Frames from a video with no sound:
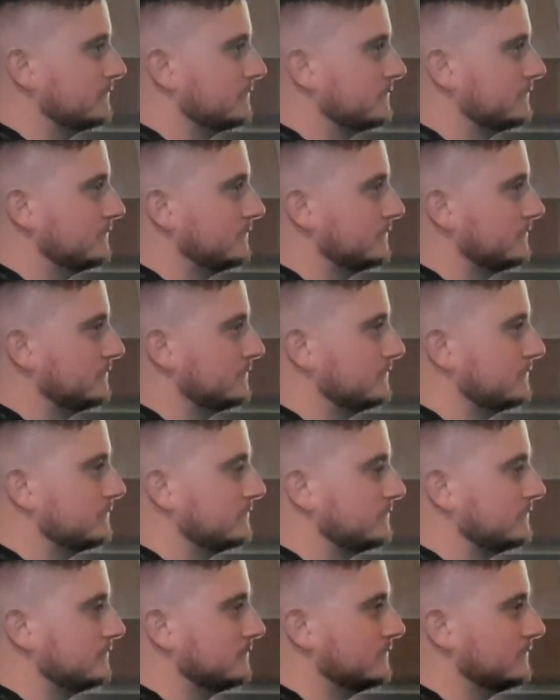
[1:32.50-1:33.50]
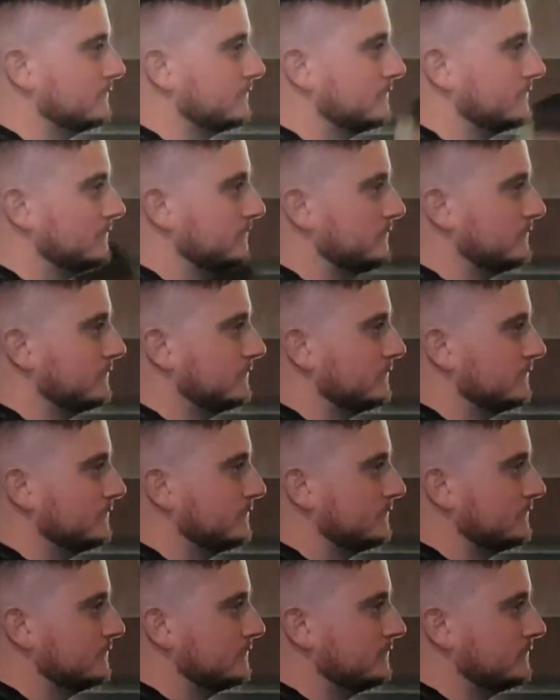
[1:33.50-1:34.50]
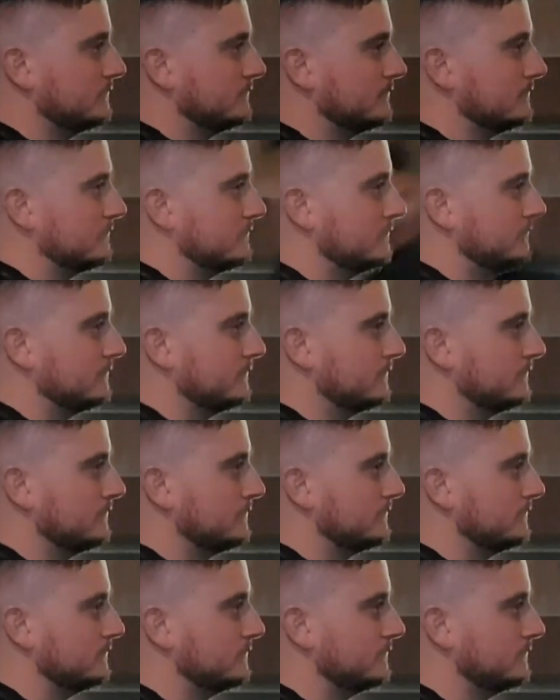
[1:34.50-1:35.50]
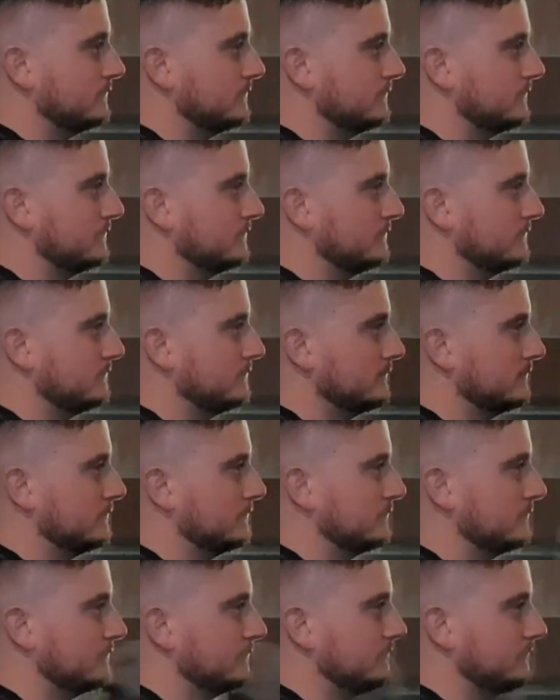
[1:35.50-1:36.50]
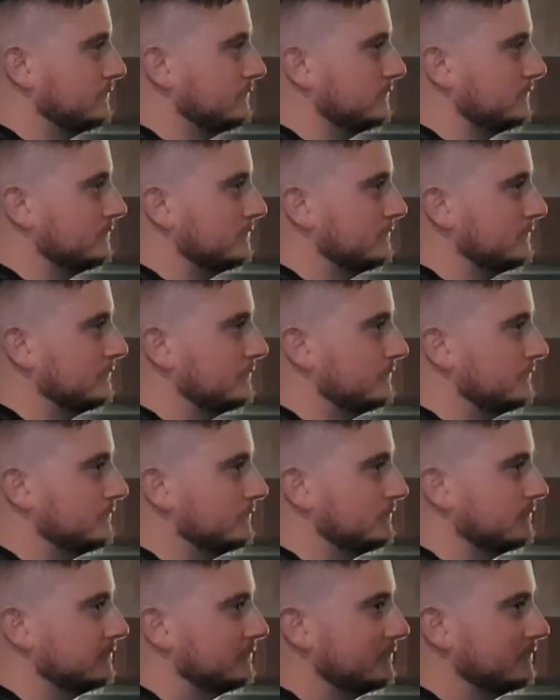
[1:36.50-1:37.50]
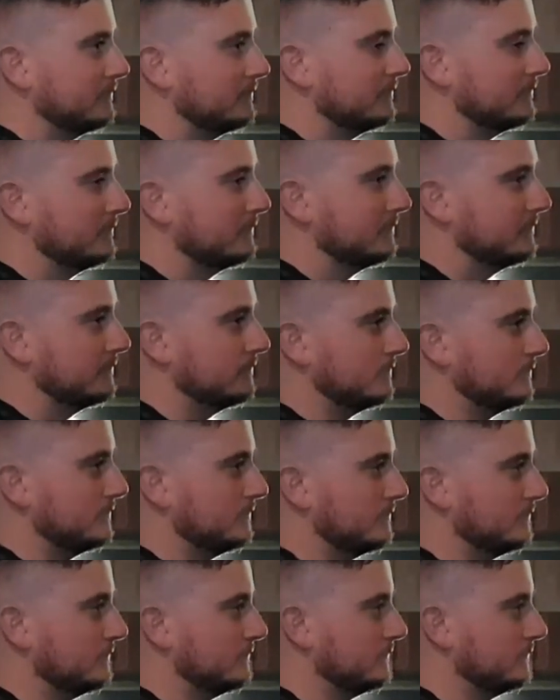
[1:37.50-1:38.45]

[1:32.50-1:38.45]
(silent)